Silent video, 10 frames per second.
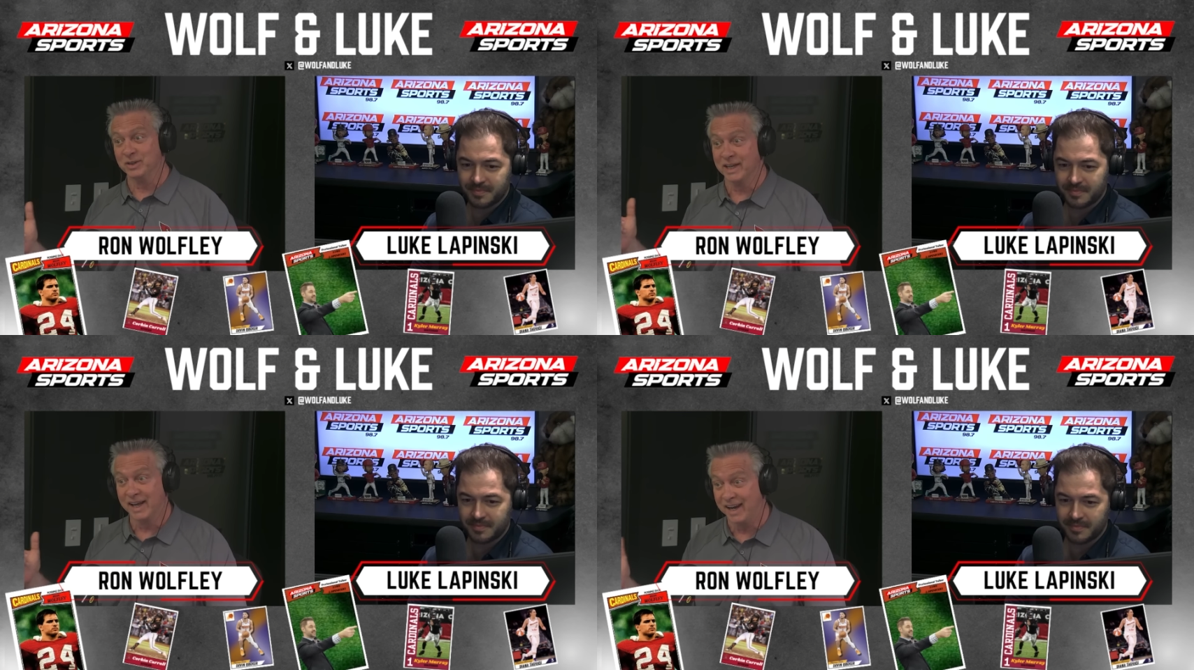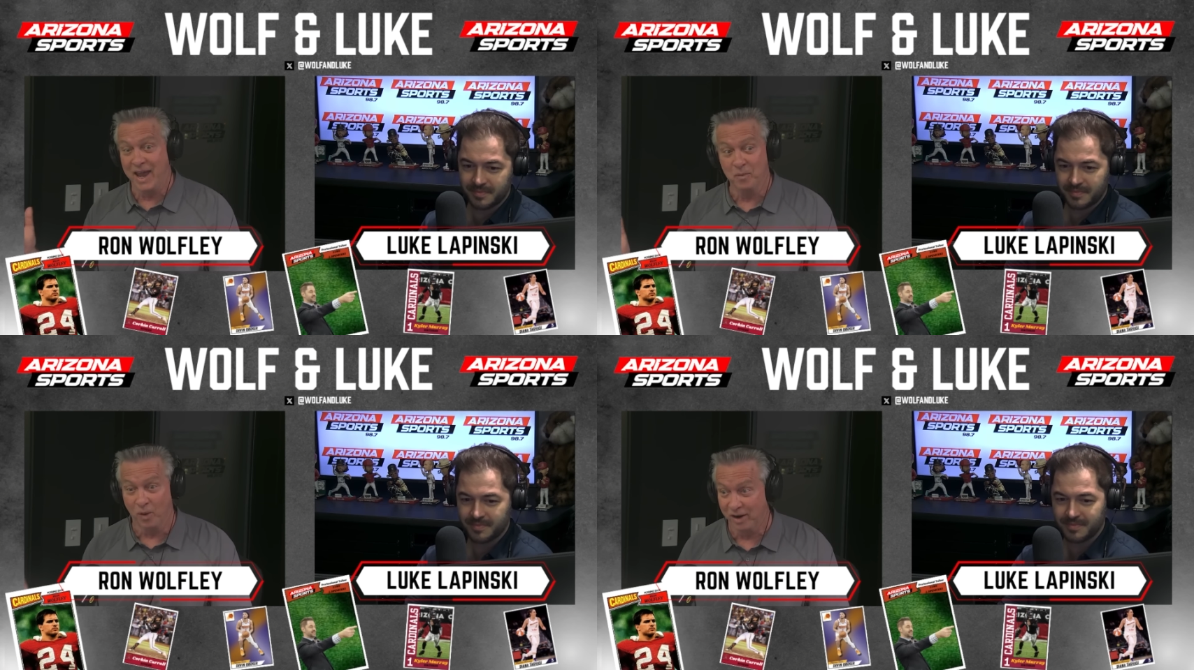Speaker 1: going to
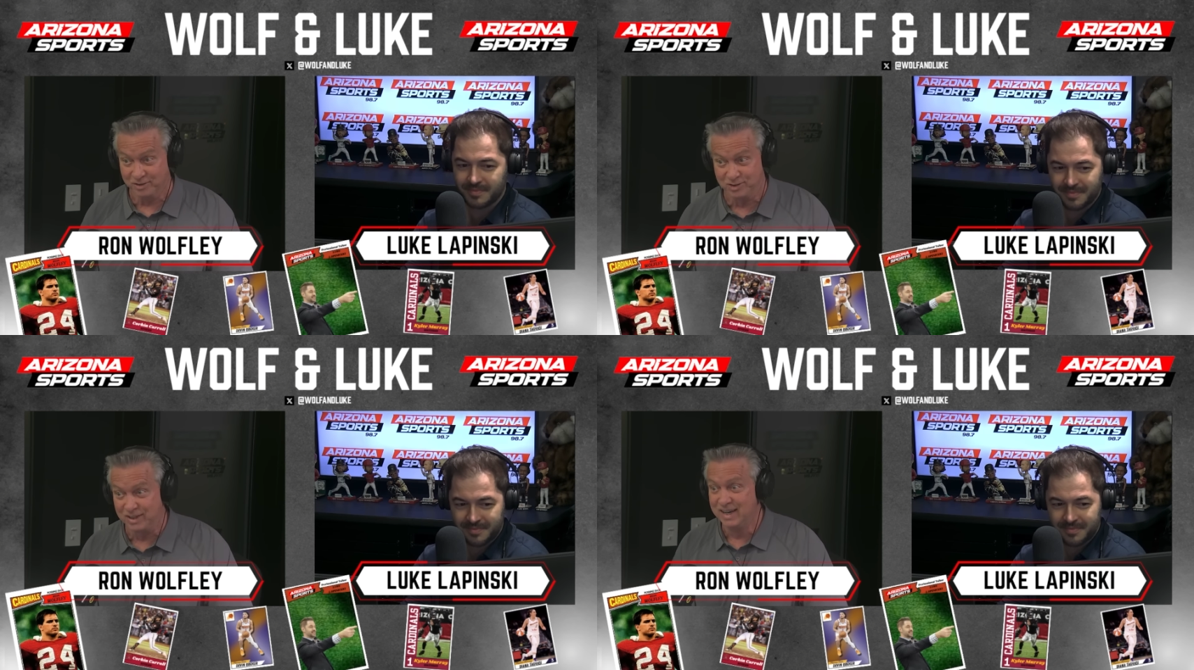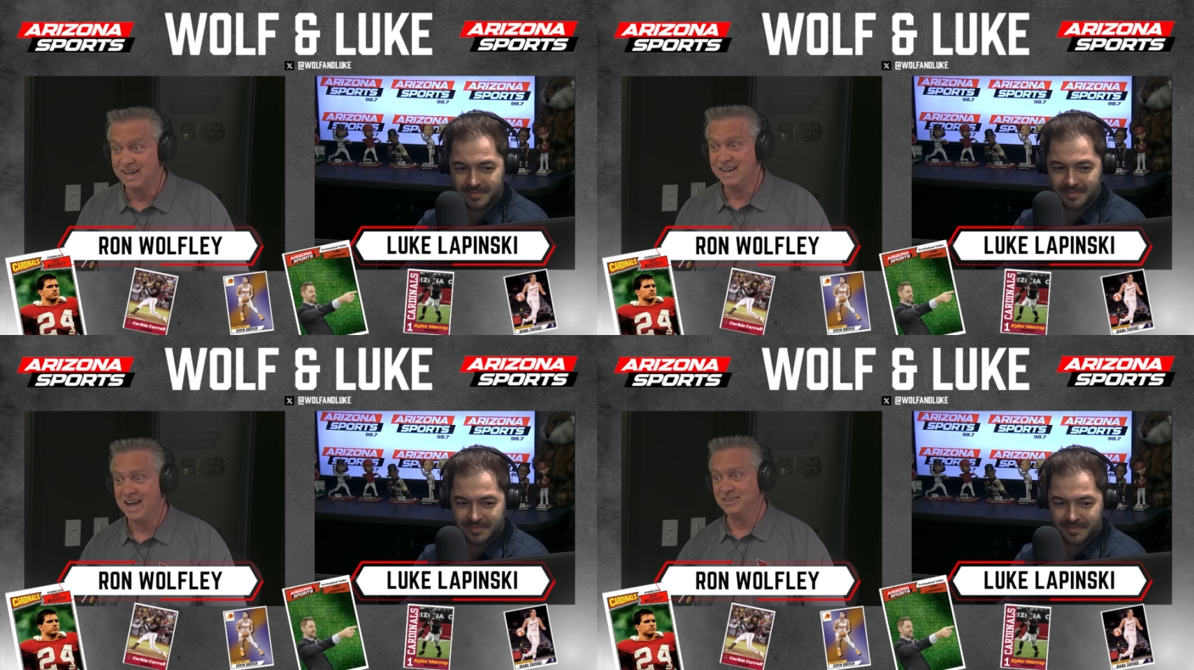get worse.
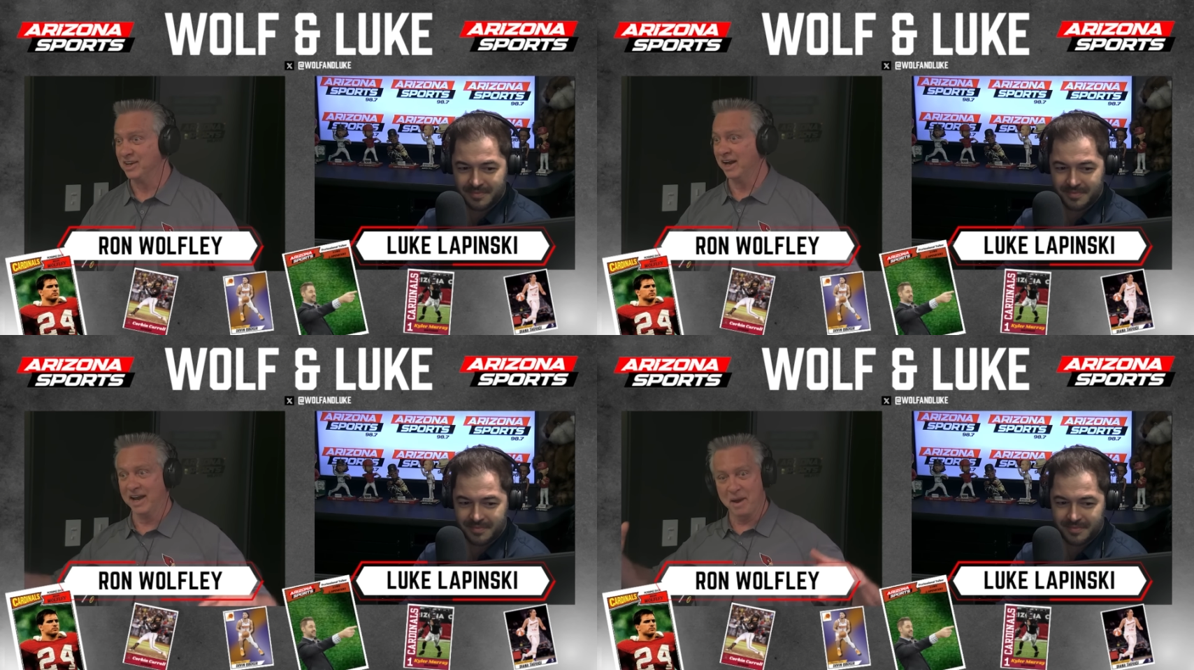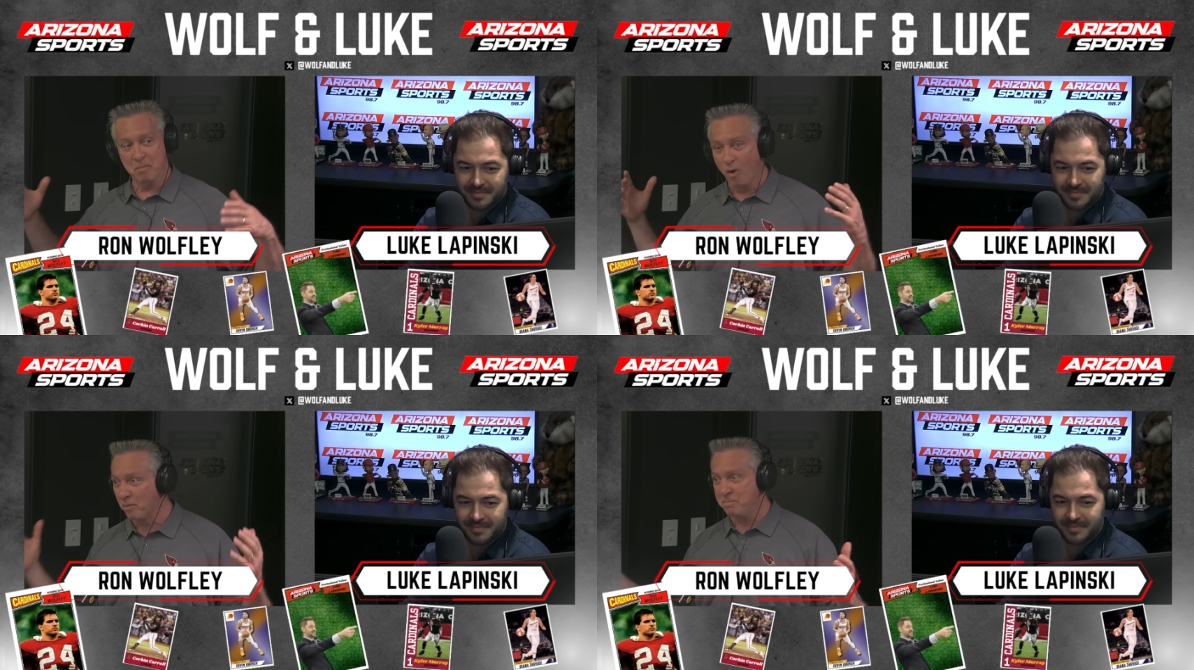It's going to get
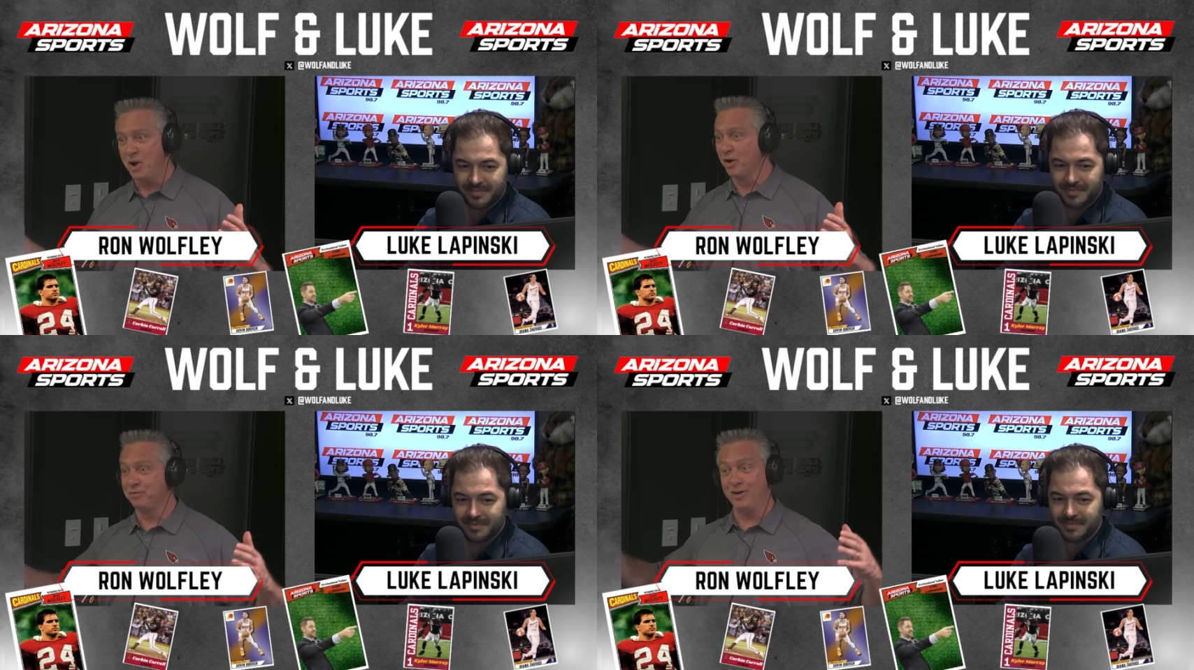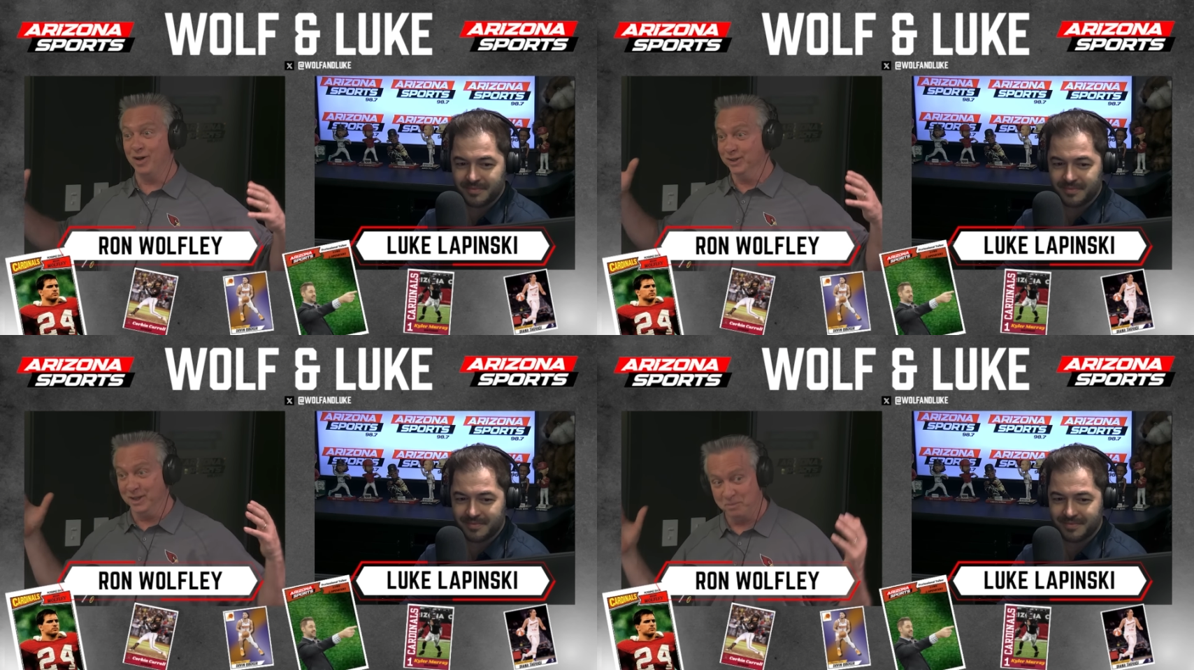more
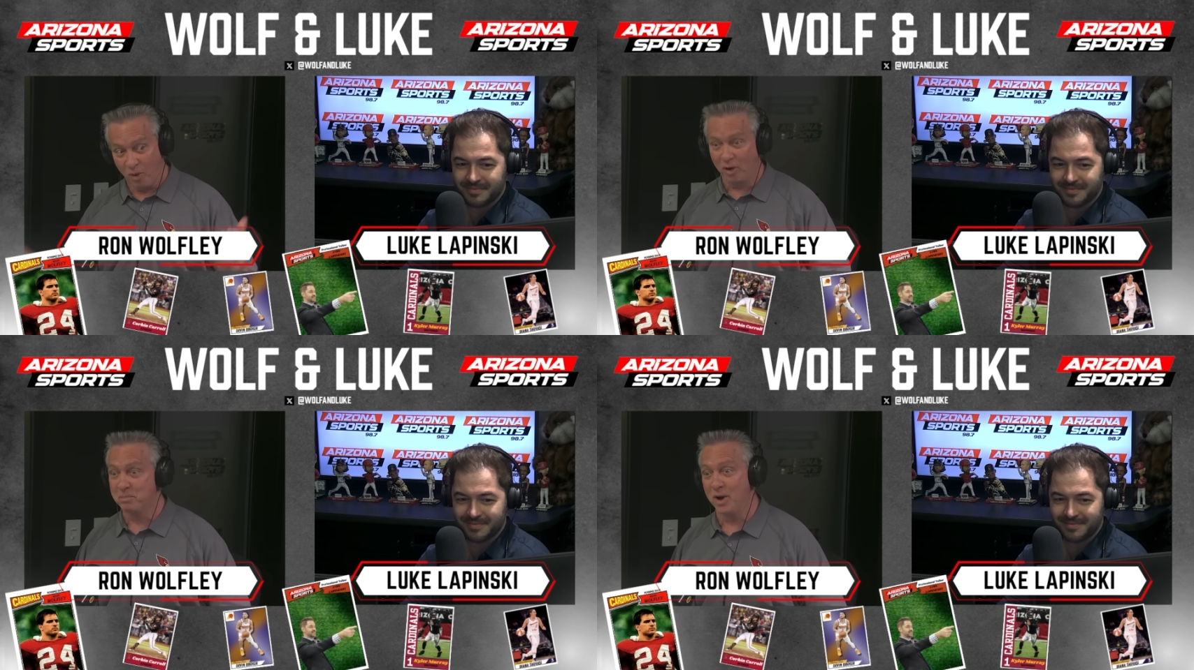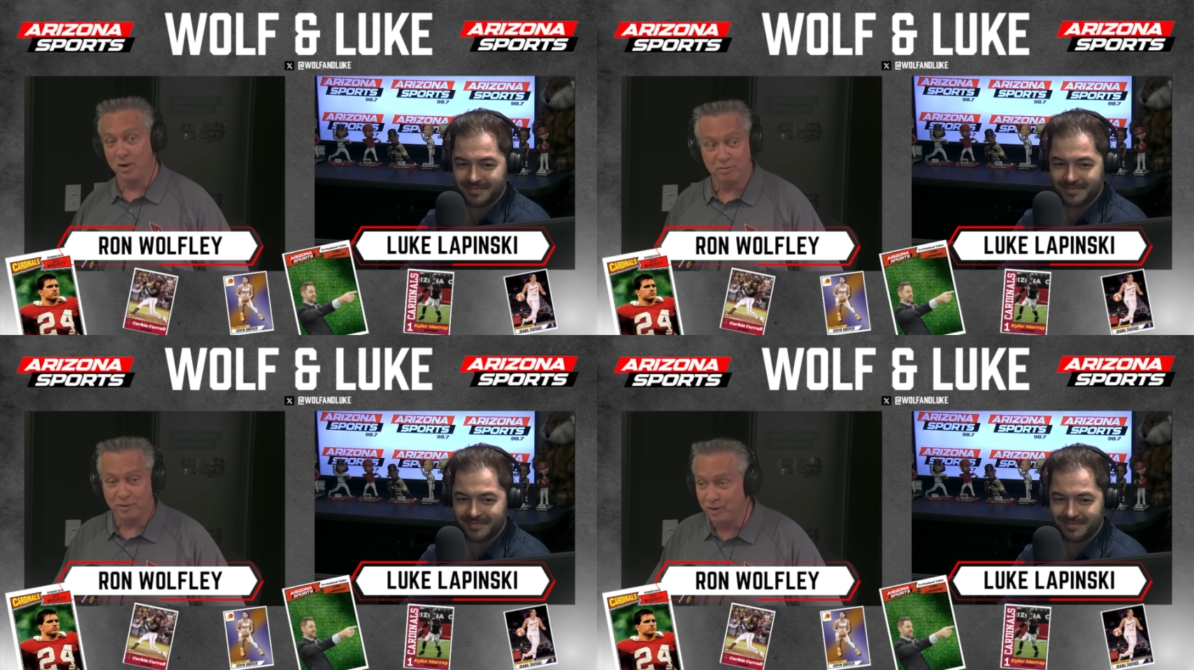beautiful and more
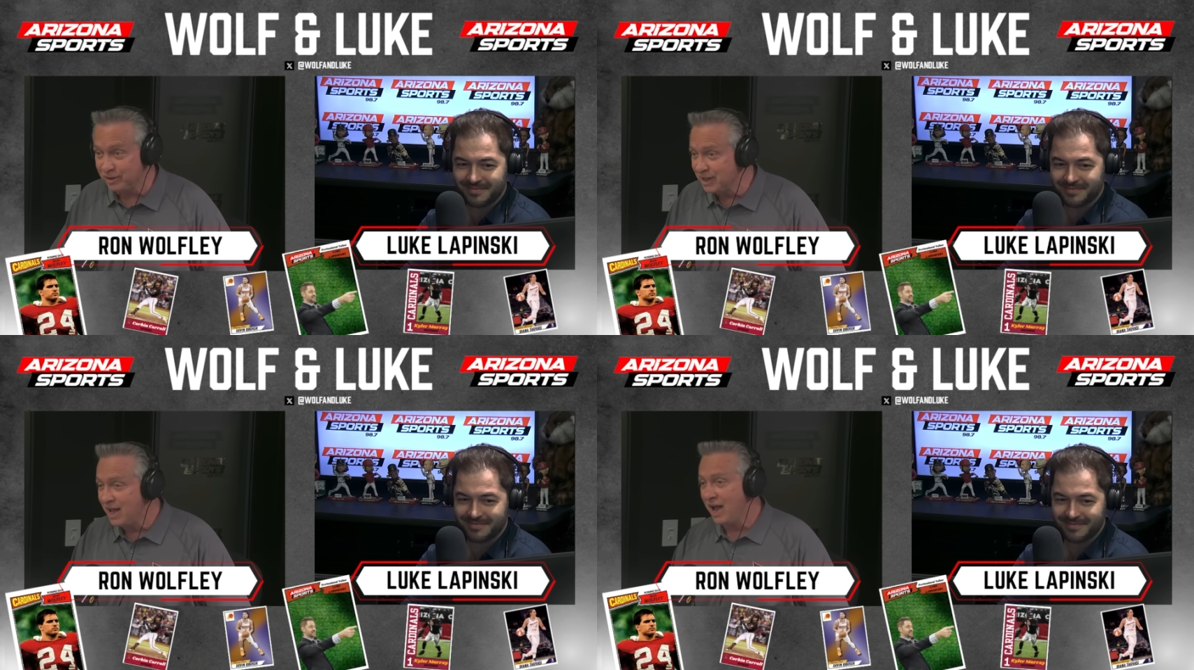beautiful,